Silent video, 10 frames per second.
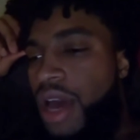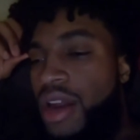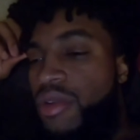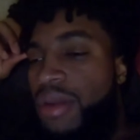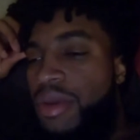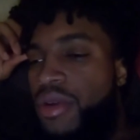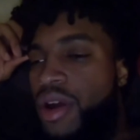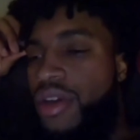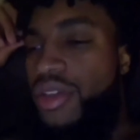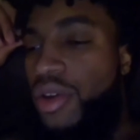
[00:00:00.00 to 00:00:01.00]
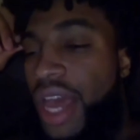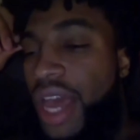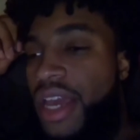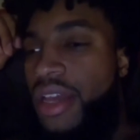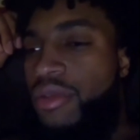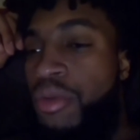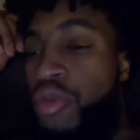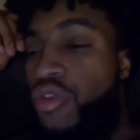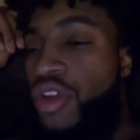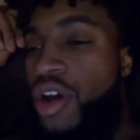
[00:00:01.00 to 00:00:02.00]
I don't want to be with her. It's okay. We
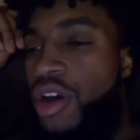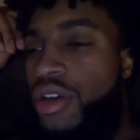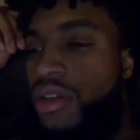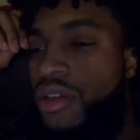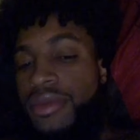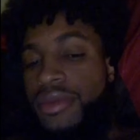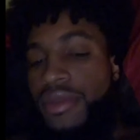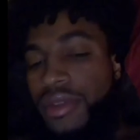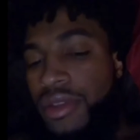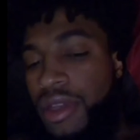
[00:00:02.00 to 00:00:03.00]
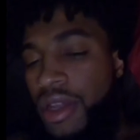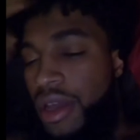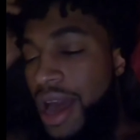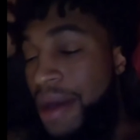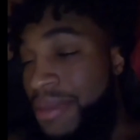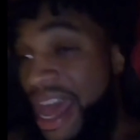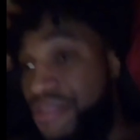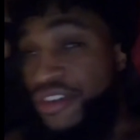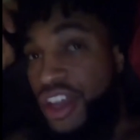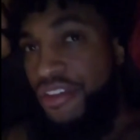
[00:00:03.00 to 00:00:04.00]
moved on. I'm that
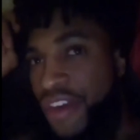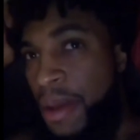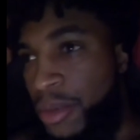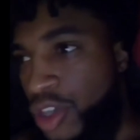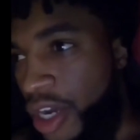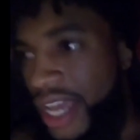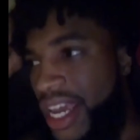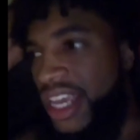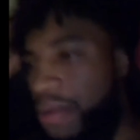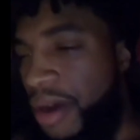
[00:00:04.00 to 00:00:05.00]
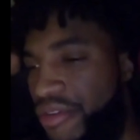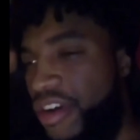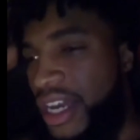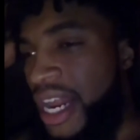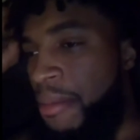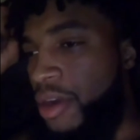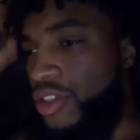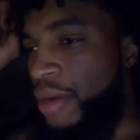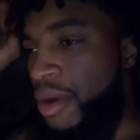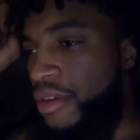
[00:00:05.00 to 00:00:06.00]
fucking famous. Y'all can't keep my fucking name out
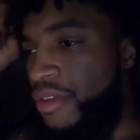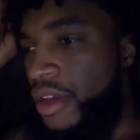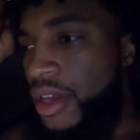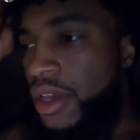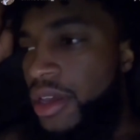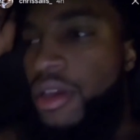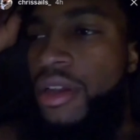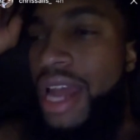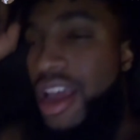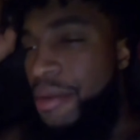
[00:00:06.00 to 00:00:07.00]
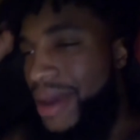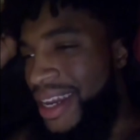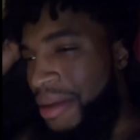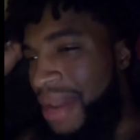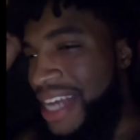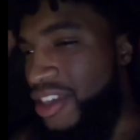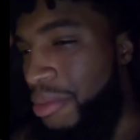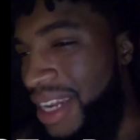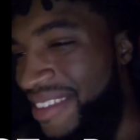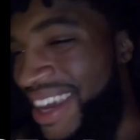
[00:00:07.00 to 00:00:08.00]
y'all mouth. Now y'all making up lies. Y'all
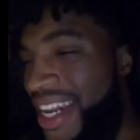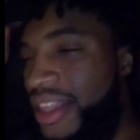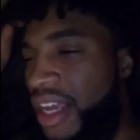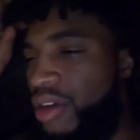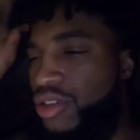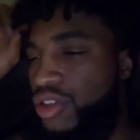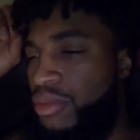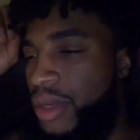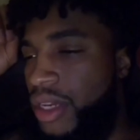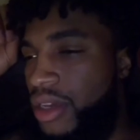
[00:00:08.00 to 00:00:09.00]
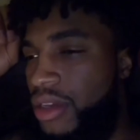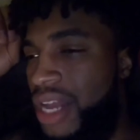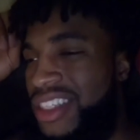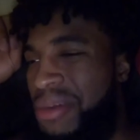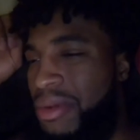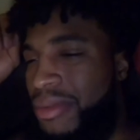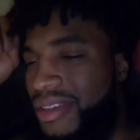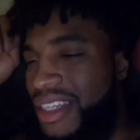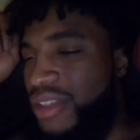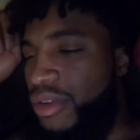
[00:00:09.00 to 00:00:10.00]
believe anything on social media. They talking
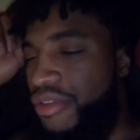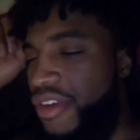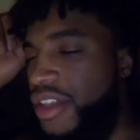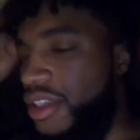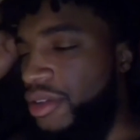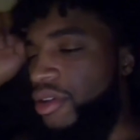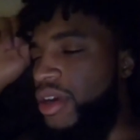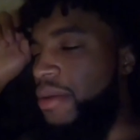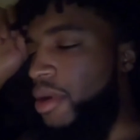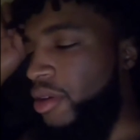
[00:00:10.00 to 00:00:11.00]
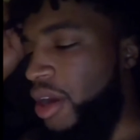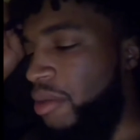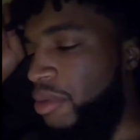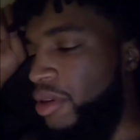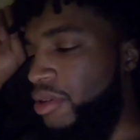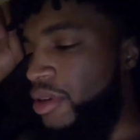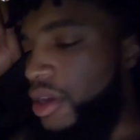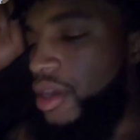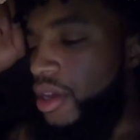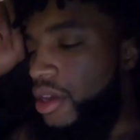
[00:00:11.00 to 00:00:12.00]
about dancing with a 15 year old. Come on now, bro.
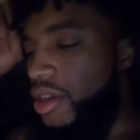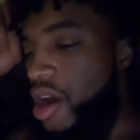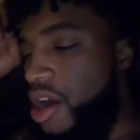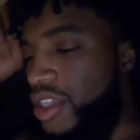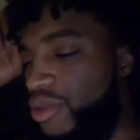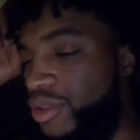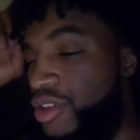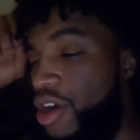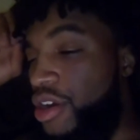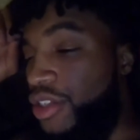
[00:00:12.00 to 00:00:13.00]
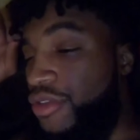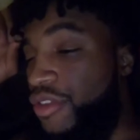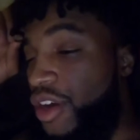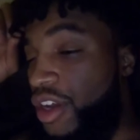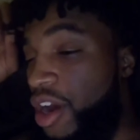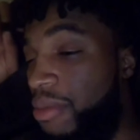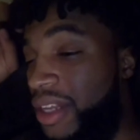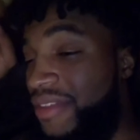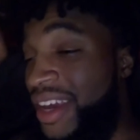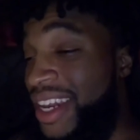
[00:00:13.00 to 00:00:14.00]
Y'all just retarded as fuck. Y'all
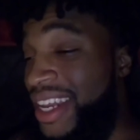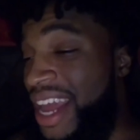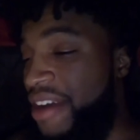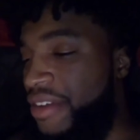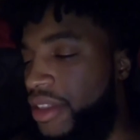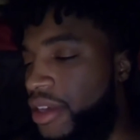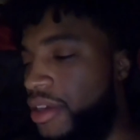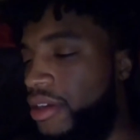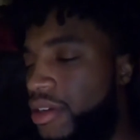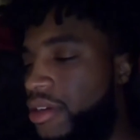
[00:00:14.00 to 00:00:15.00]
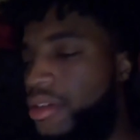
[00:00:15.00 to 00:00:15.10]
believe any and everything.